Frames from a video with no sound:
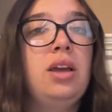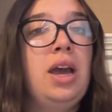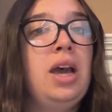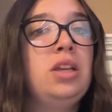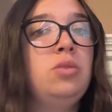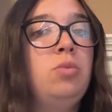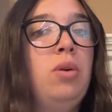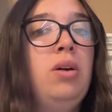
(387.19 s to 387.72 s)

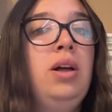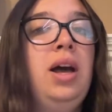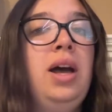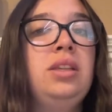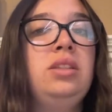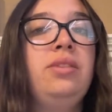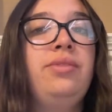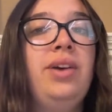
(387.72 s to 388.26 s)
as well
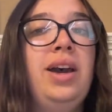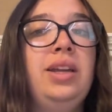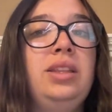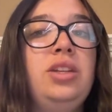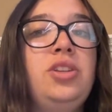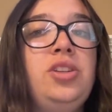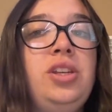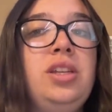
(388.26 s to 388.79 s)
as the fact
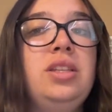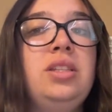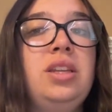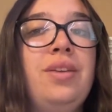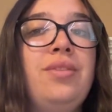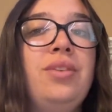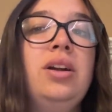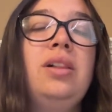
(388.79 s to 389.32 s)
that she is
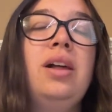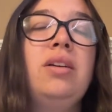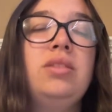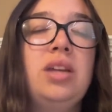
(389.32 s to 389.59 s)
never allowed